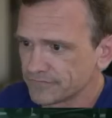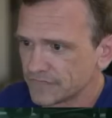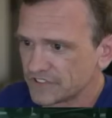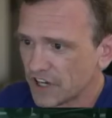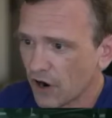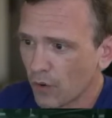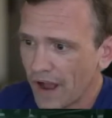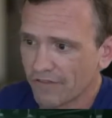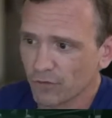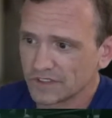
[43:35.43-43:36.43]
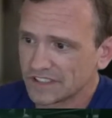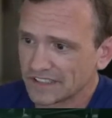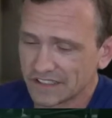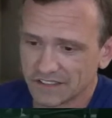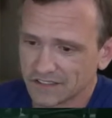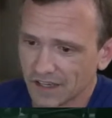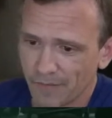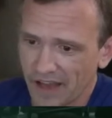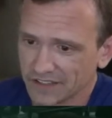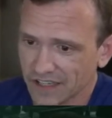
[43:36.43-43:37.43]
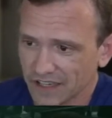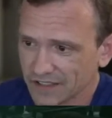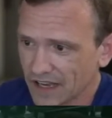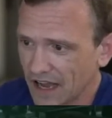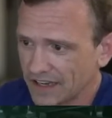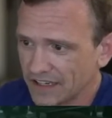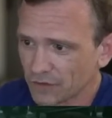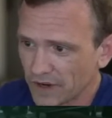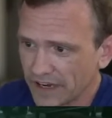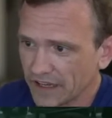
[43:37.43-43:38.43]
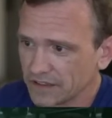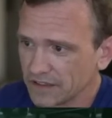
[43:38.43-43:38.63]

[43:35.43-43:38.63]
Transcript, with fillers: So everyone says it's amazing. I need to read it.